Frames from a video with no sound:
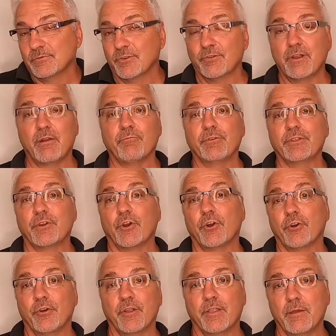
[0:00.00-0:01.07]
So you're not really
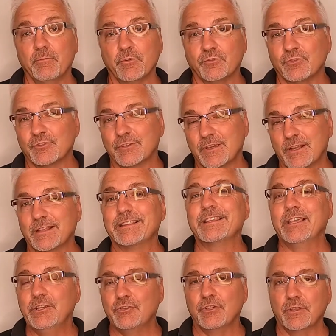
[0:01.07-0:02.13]
hurting them, you're just kind of
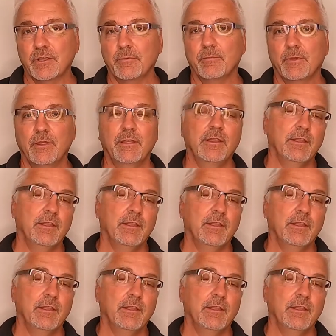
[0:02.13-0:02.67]
teaching them.